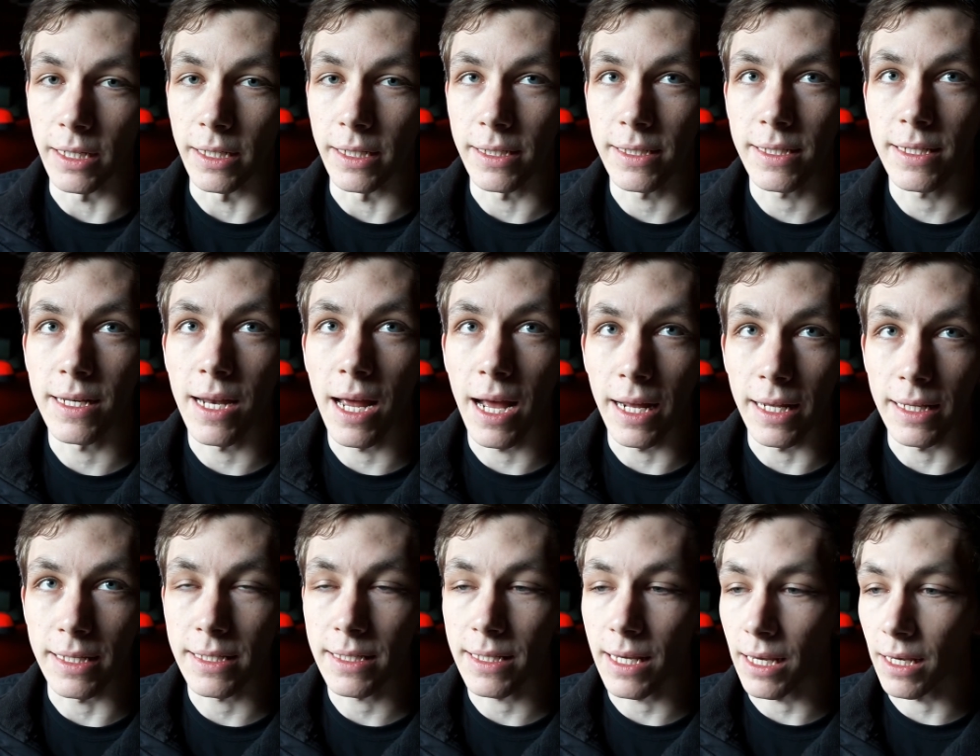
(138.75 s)
It's not
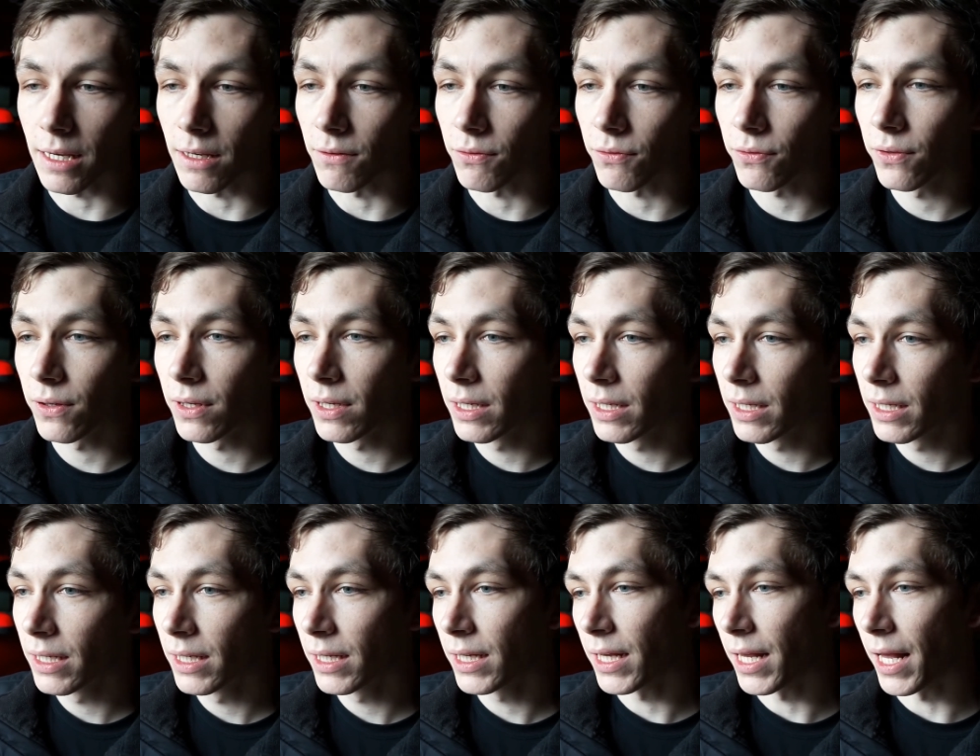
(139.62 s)
safe.
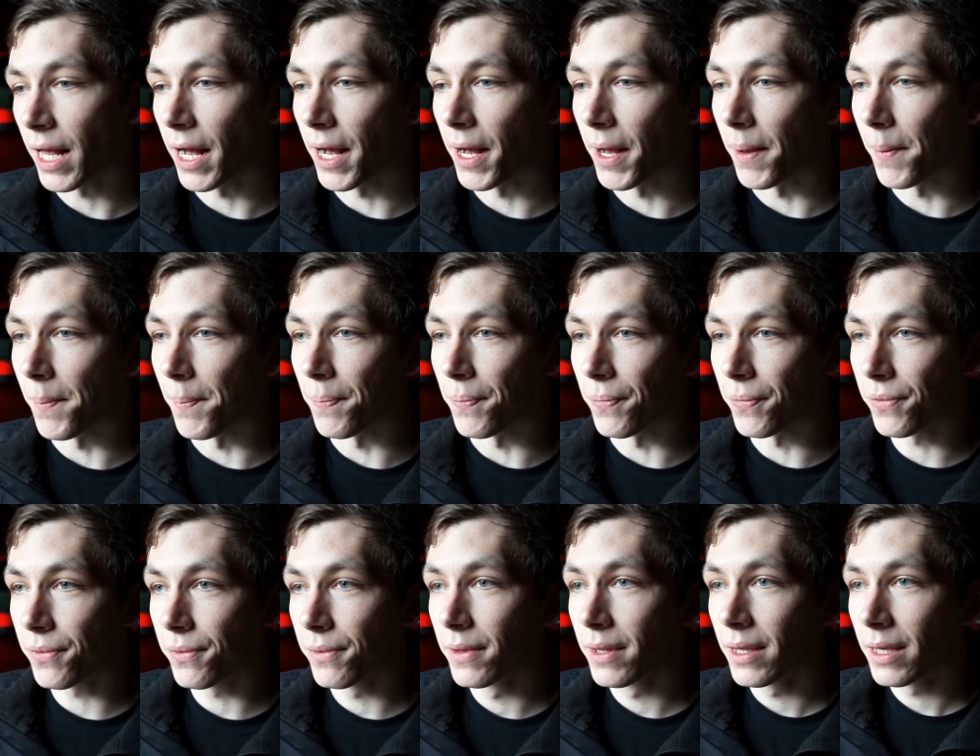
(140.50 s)

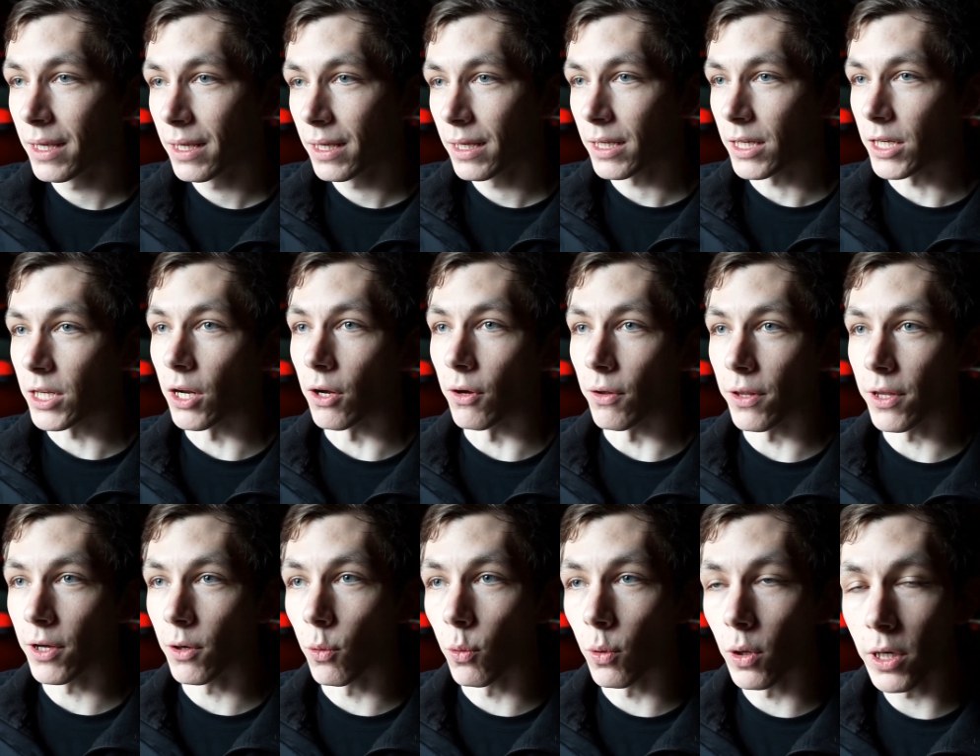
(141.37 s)
You know,
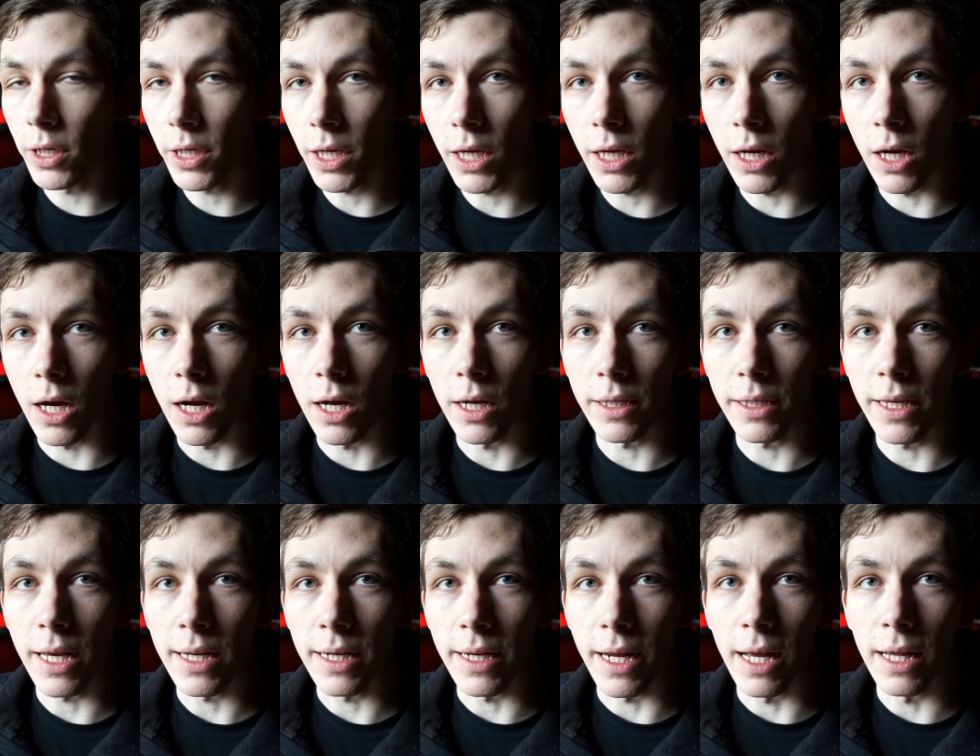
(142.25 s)
they're working on
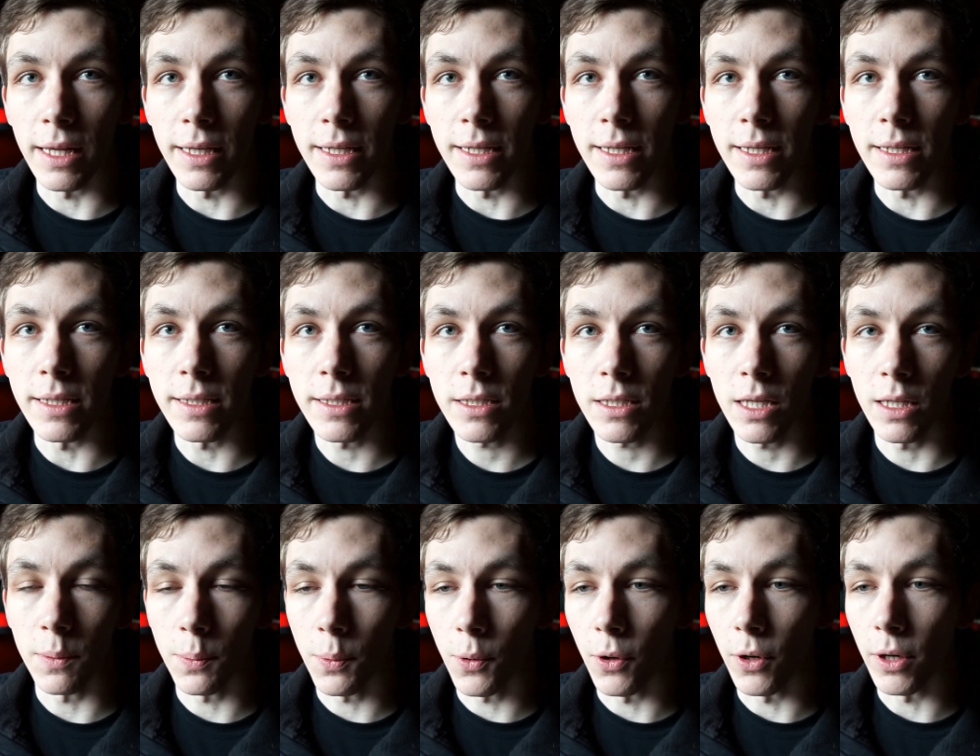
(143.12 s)
getting LEDs to
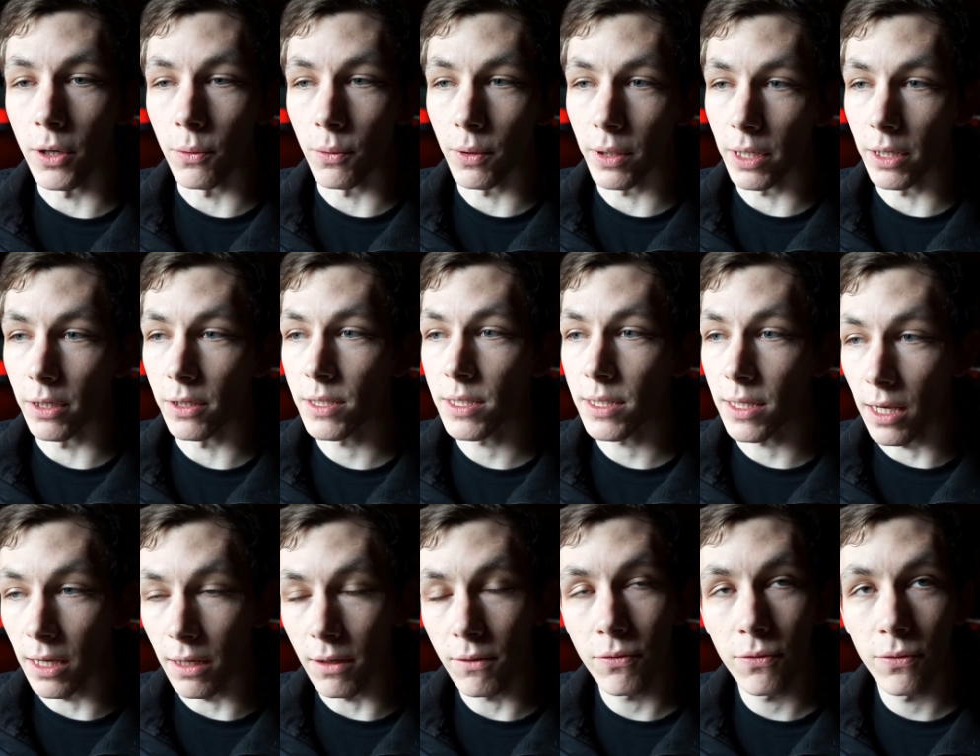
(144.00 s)
the point where they're
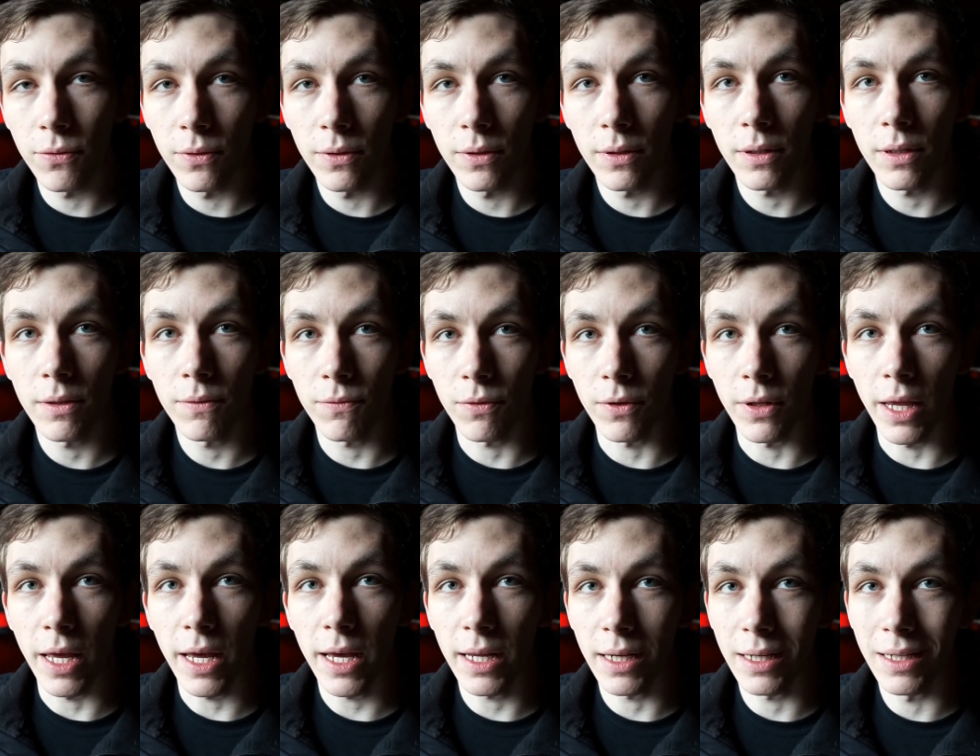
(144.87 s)
safe for
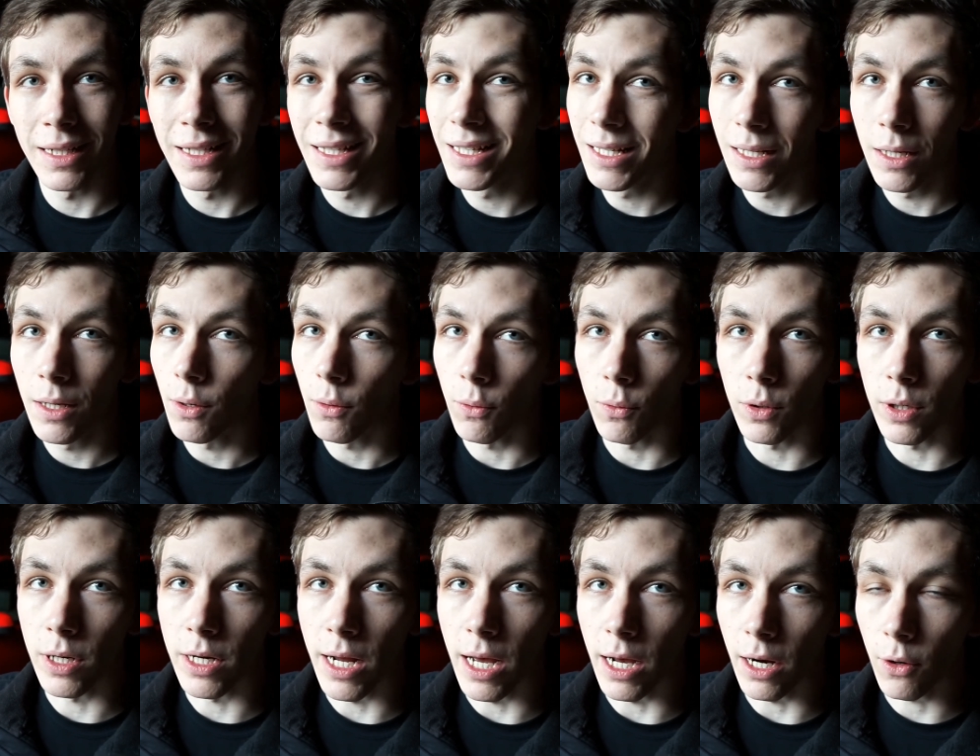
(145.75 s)
that. We're
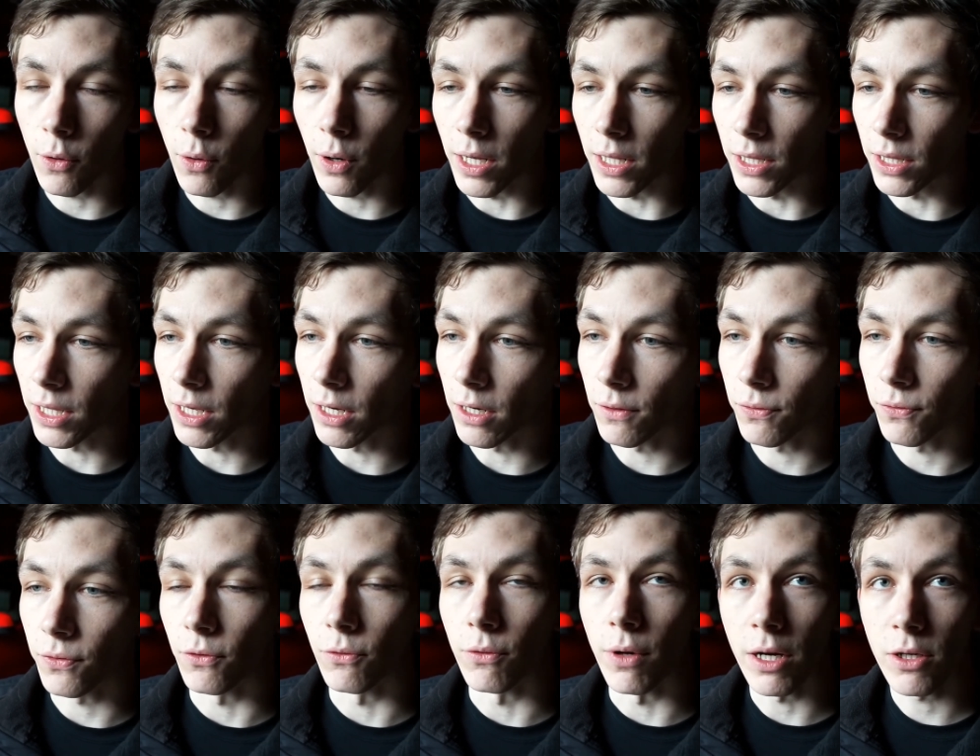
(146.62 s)
not quite there
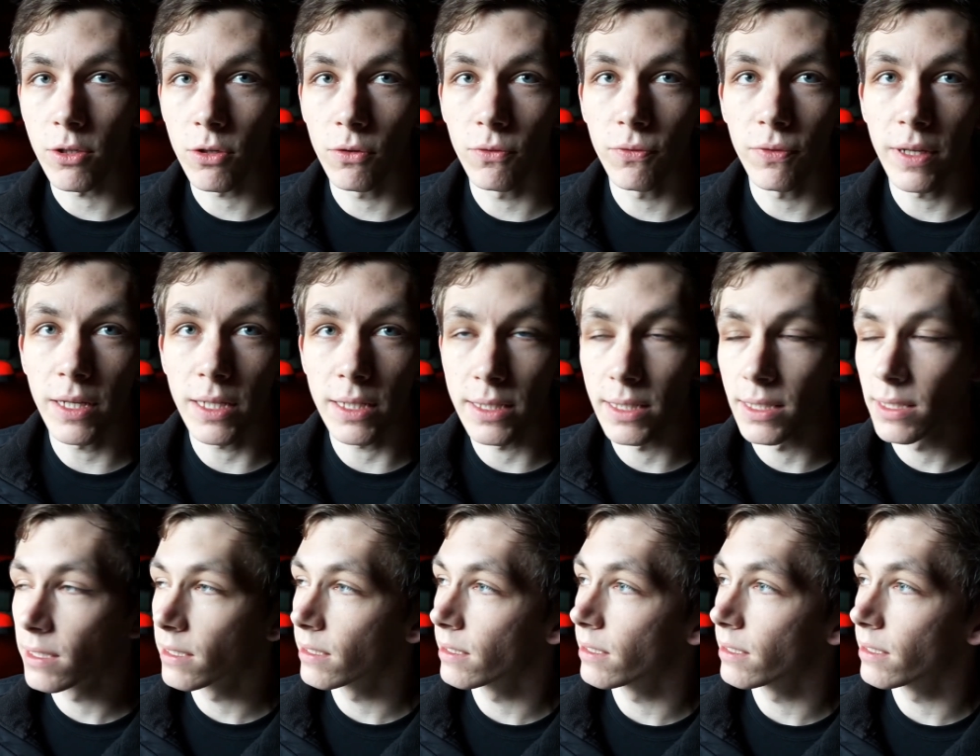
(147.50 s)
for retrofits.